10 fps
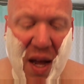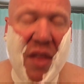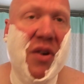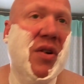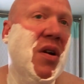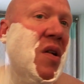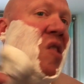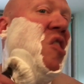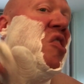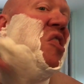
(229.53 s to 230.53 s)
lathered.
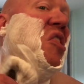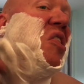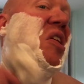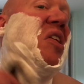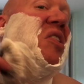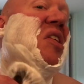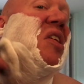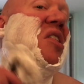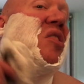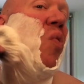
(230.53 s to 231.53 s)
And
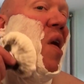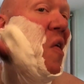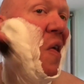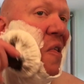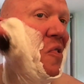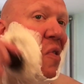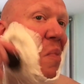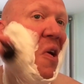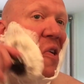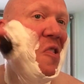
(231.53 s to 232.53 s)
uh, quite honestly,
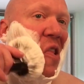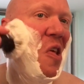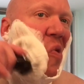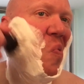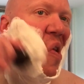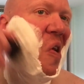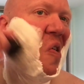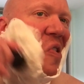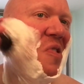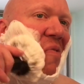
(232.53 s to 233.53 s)
because of the
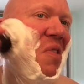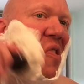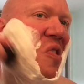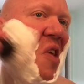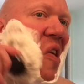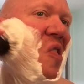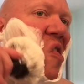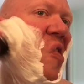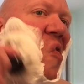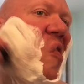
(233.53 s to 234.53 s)
uniqueness of this
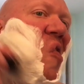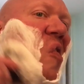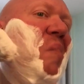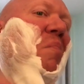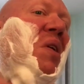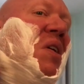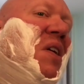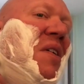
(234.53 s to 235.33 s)
scent, um,